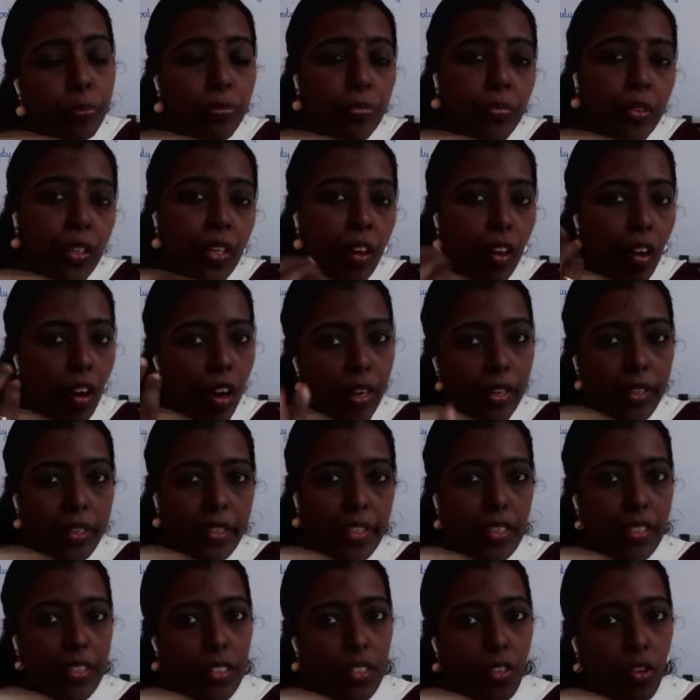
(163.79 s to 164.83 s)
audience
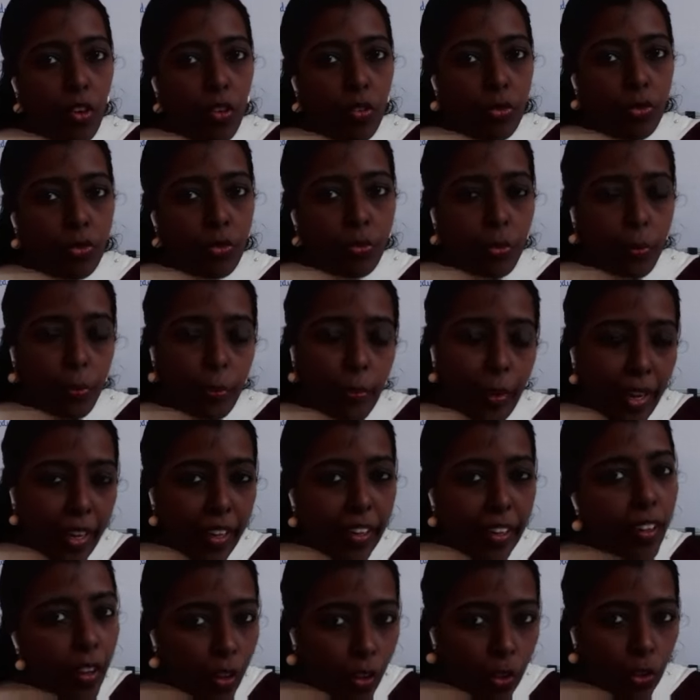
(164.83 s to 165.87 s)
of my
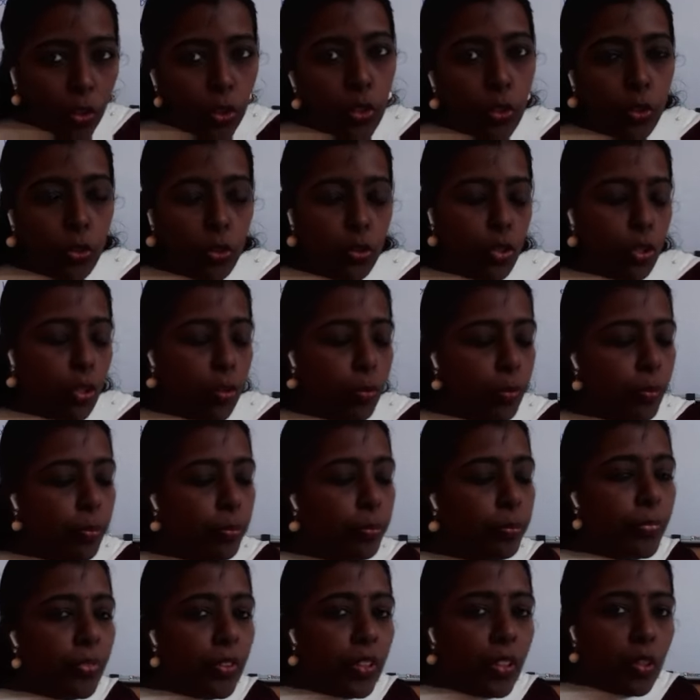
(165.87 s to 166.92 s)
YouTube.
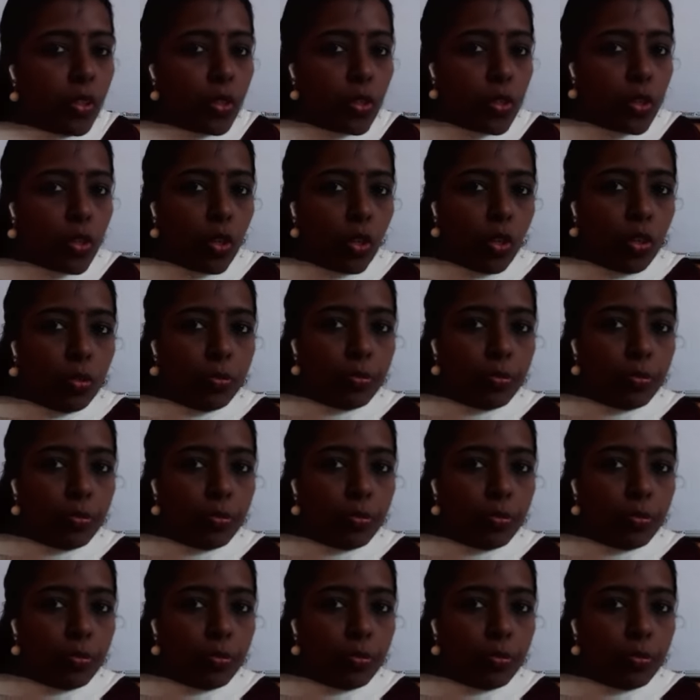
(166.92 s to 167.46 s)
So,